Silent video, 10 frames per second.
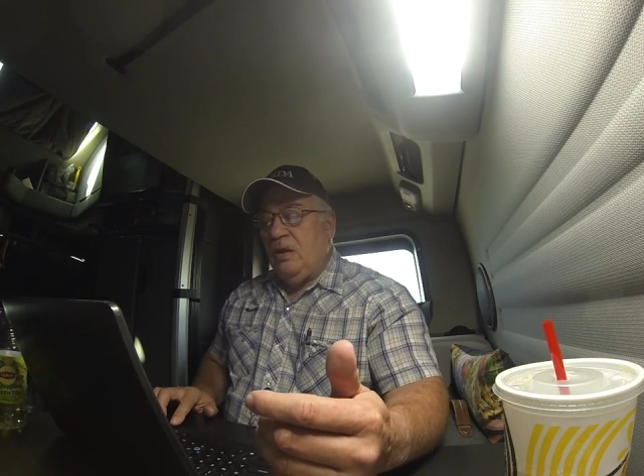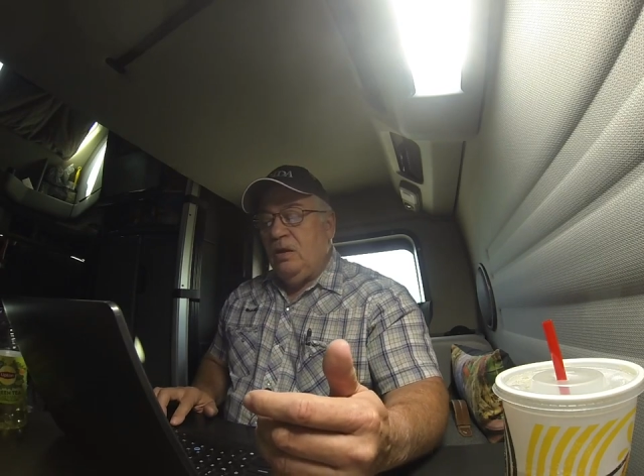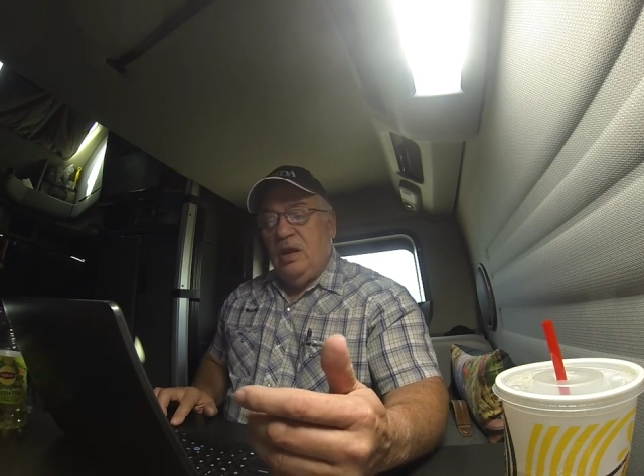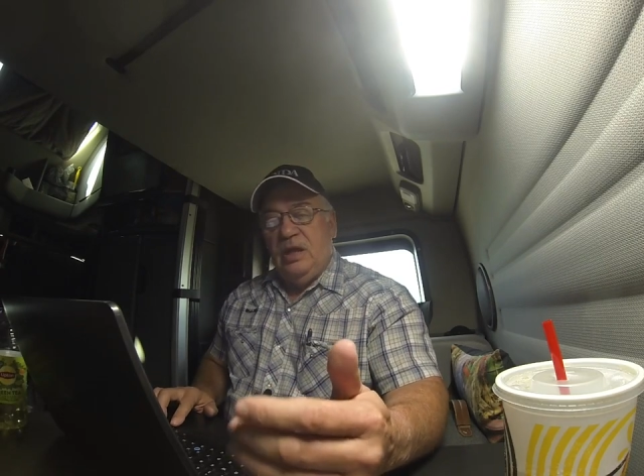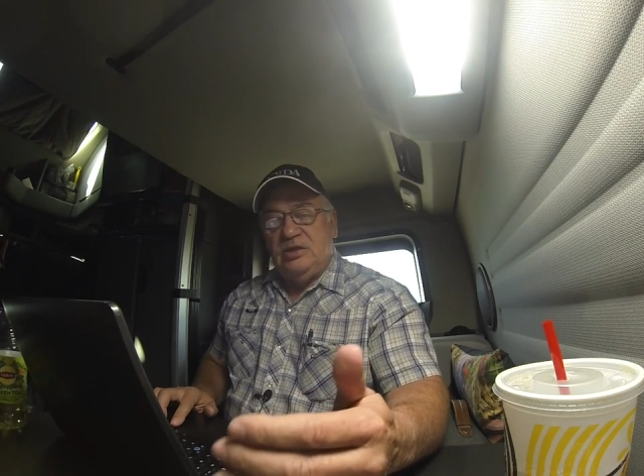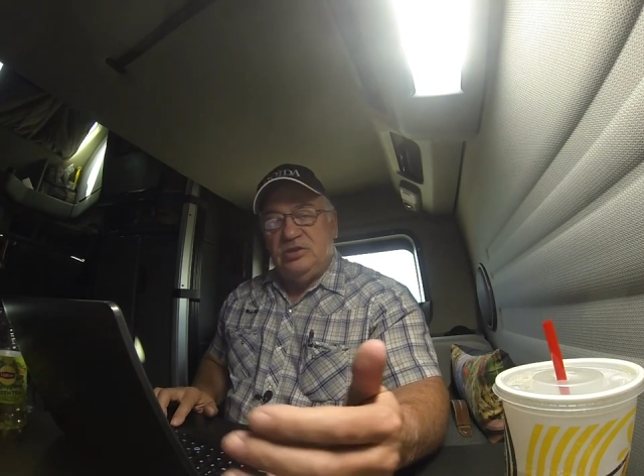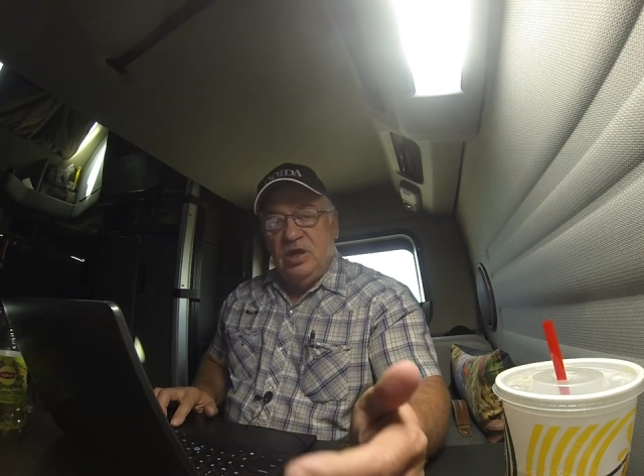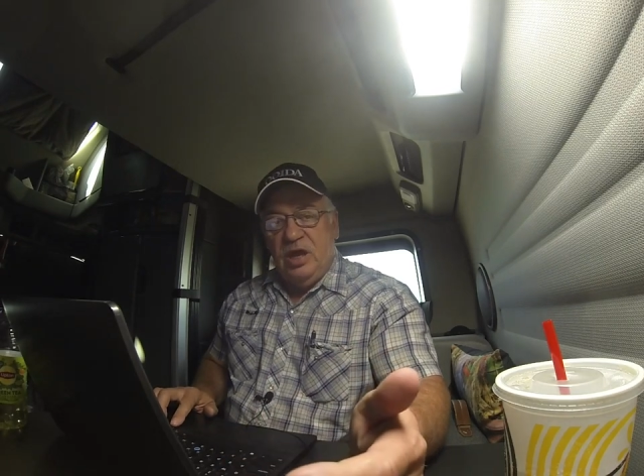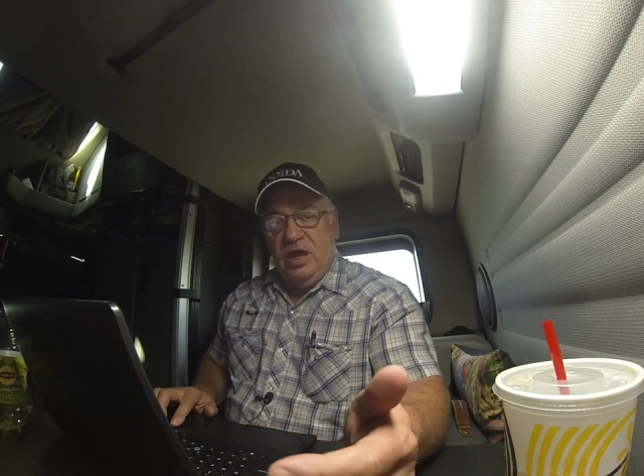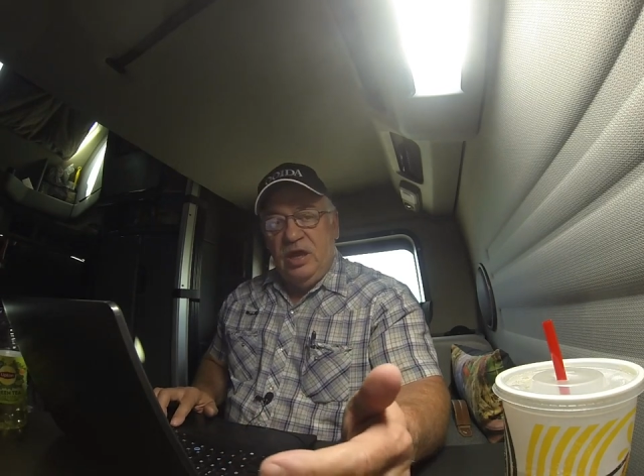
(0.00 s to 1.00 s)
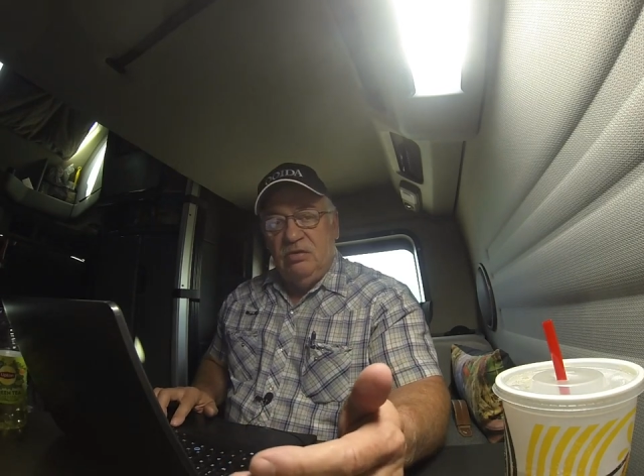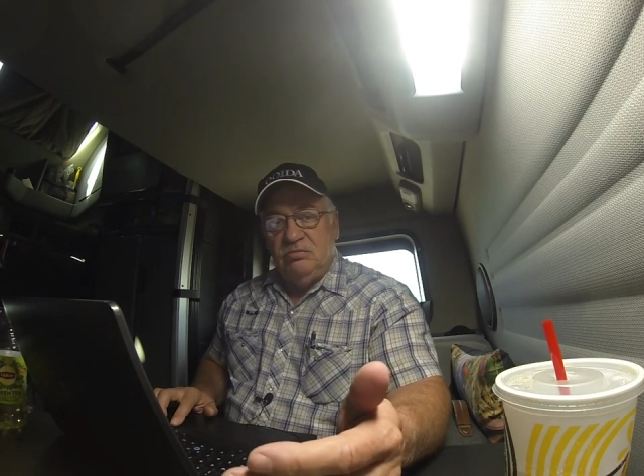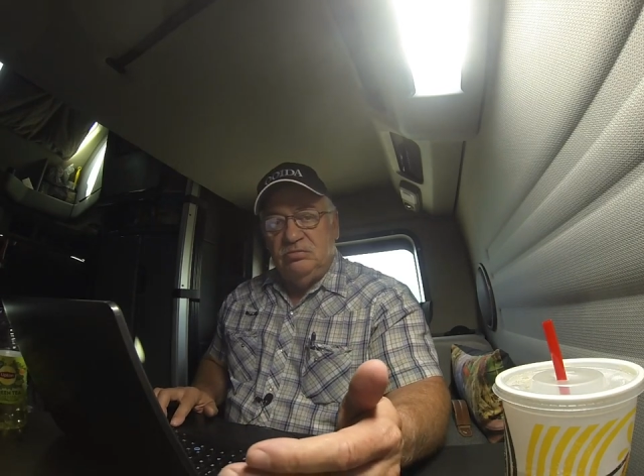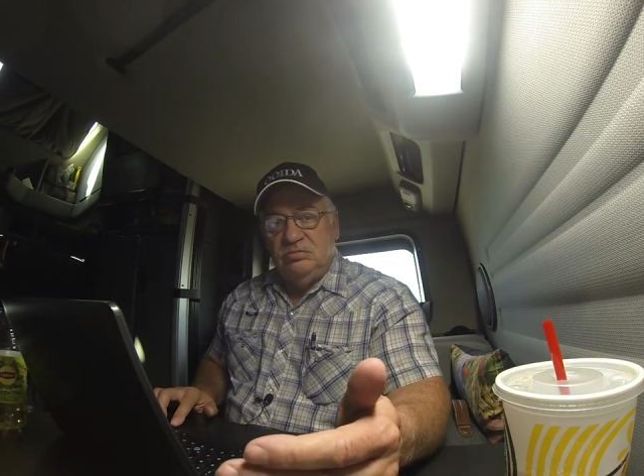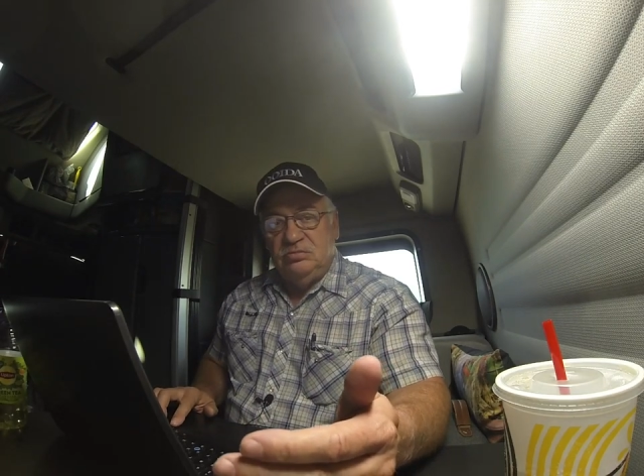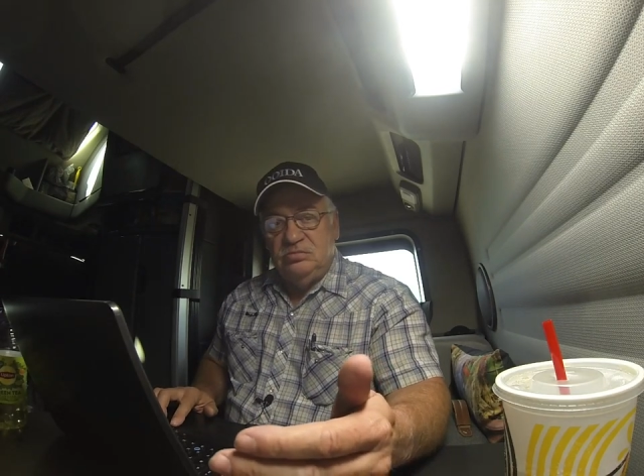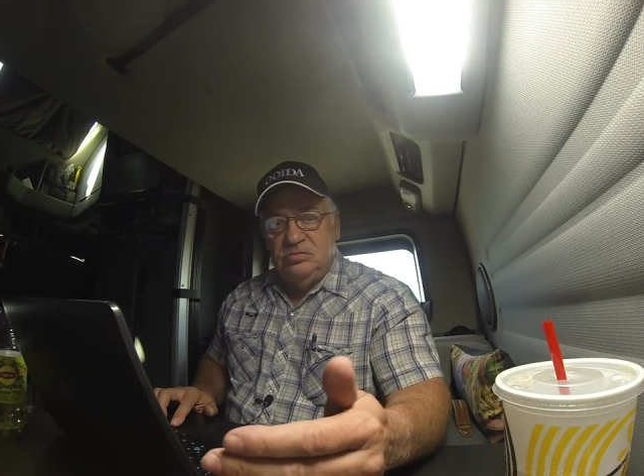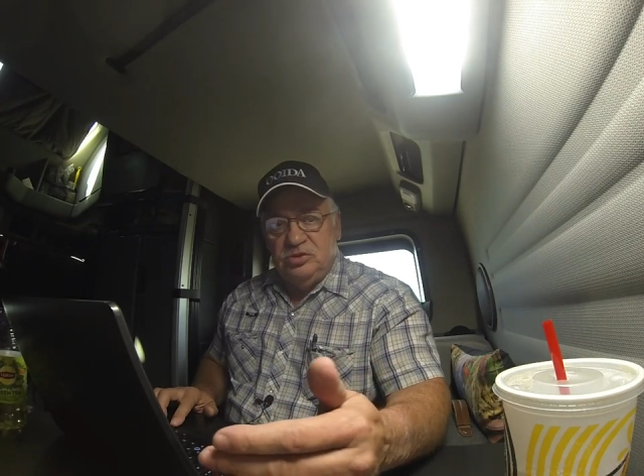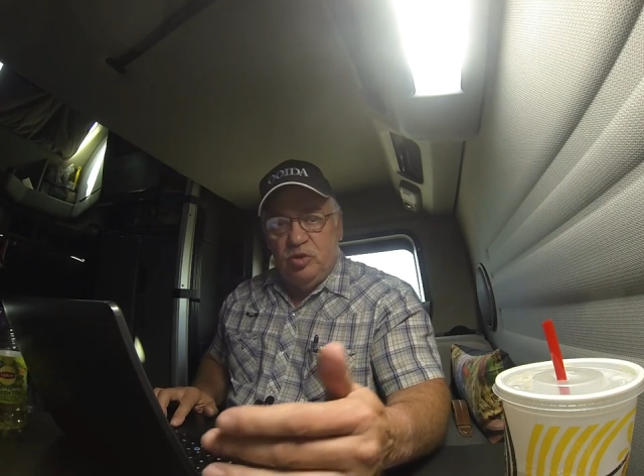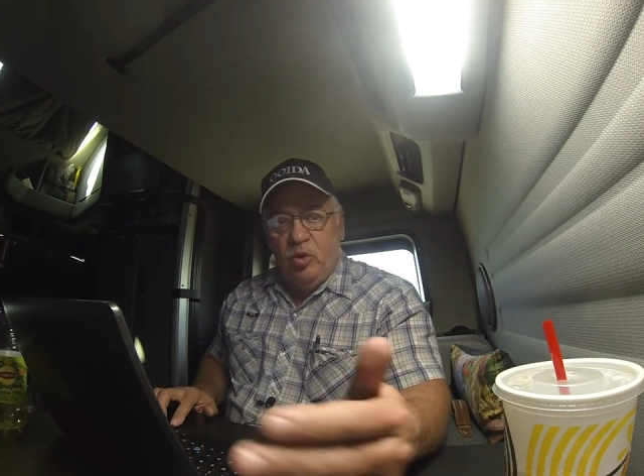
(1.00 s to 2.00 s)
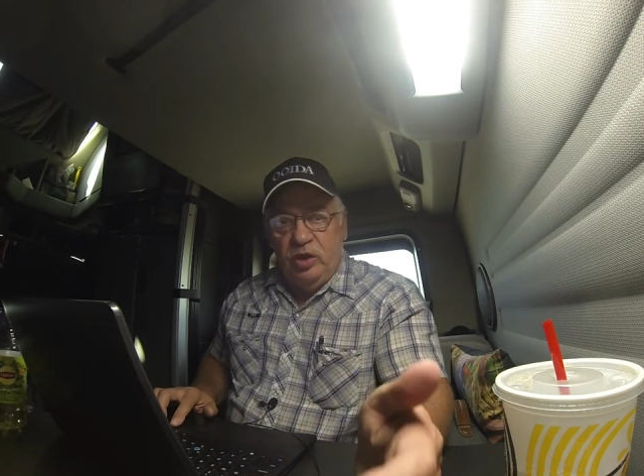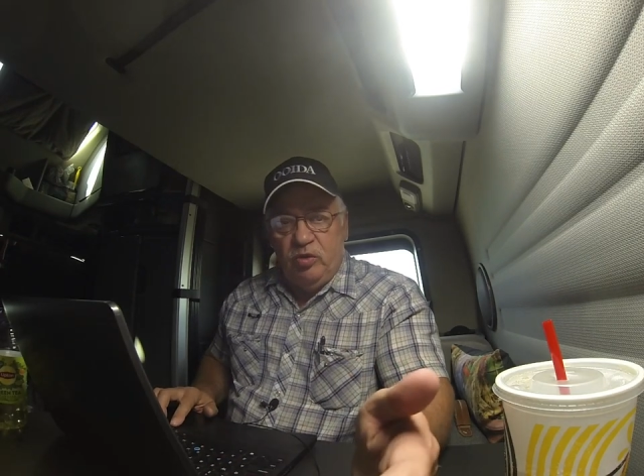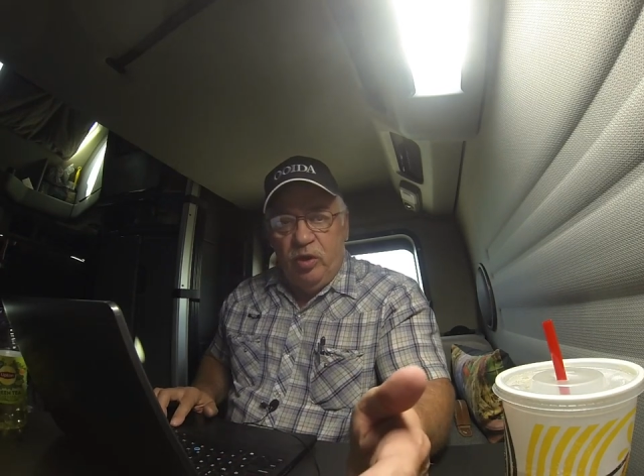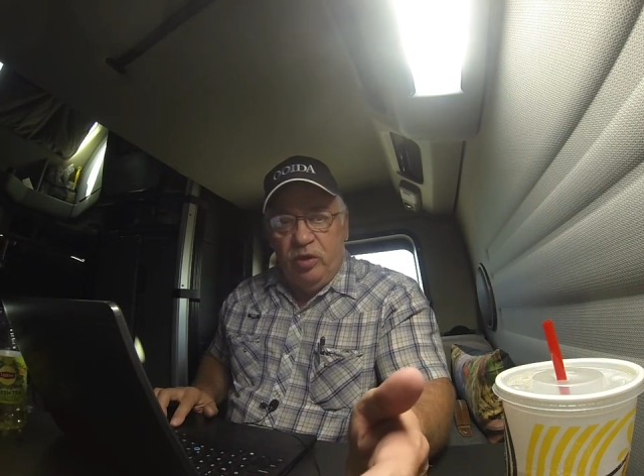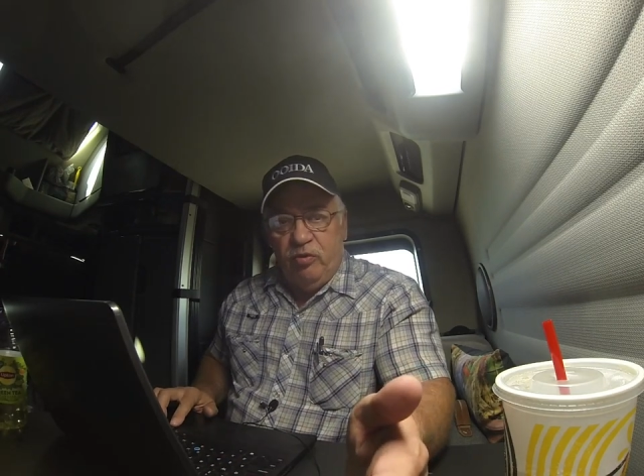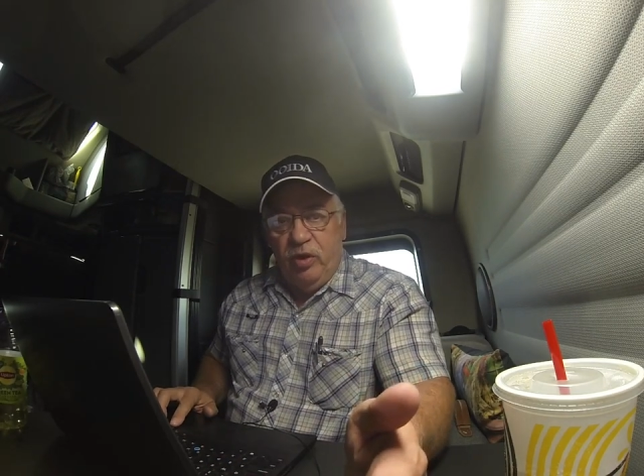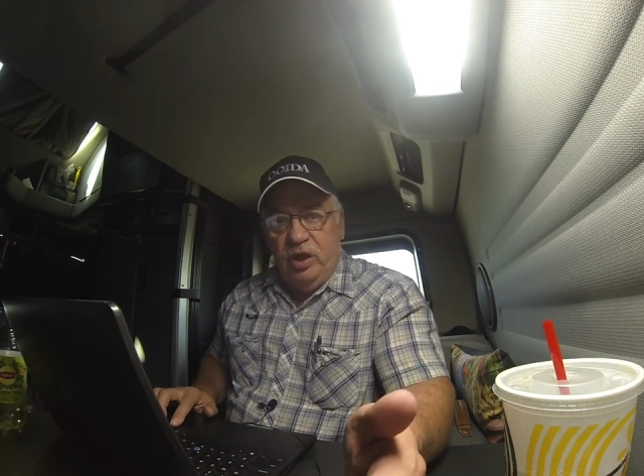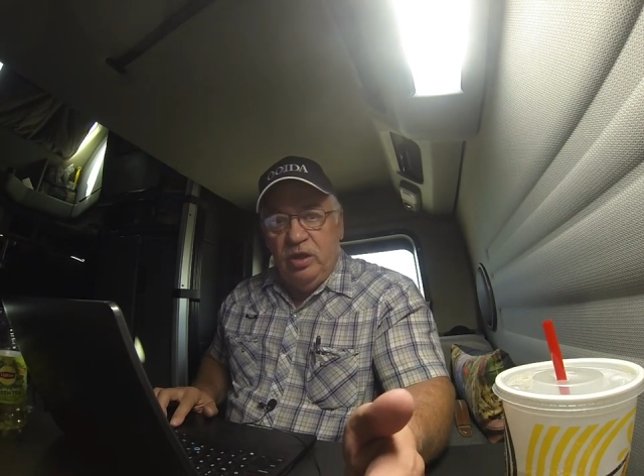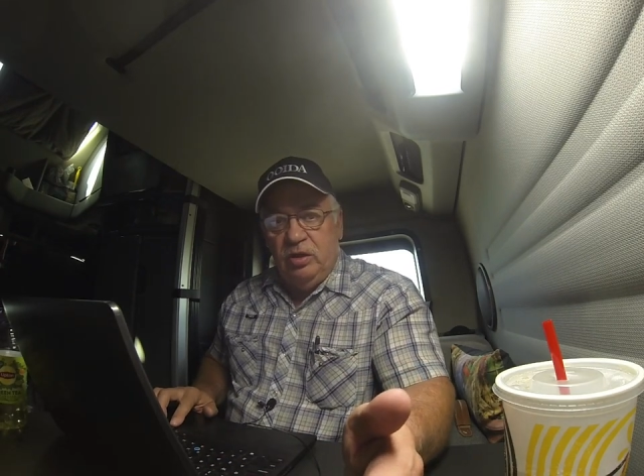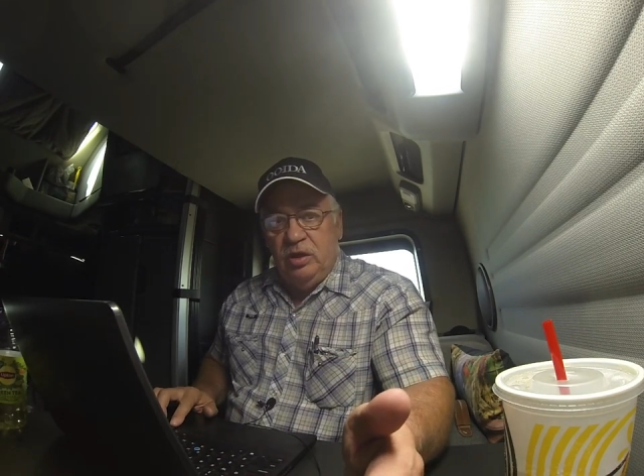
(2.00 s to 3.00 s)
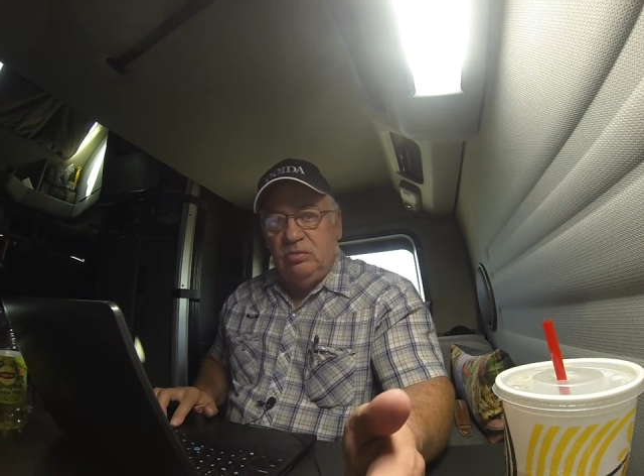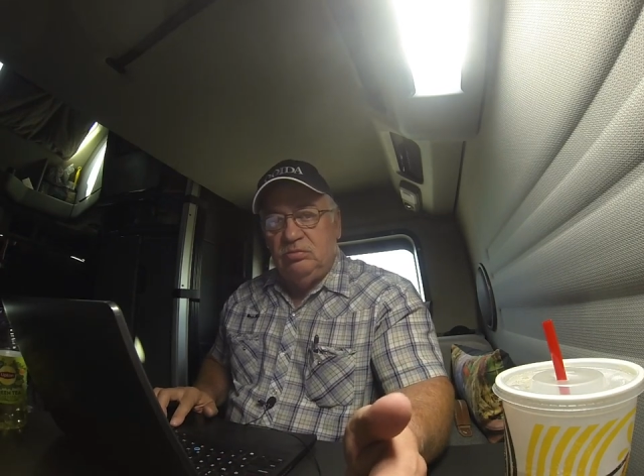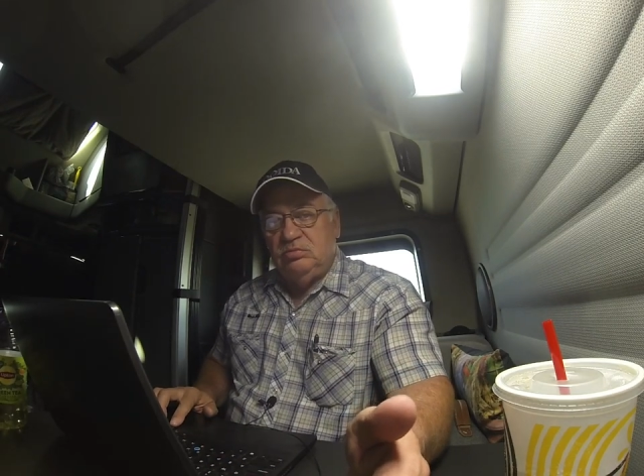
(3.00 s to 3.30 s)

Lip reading: let's take 2023 unit,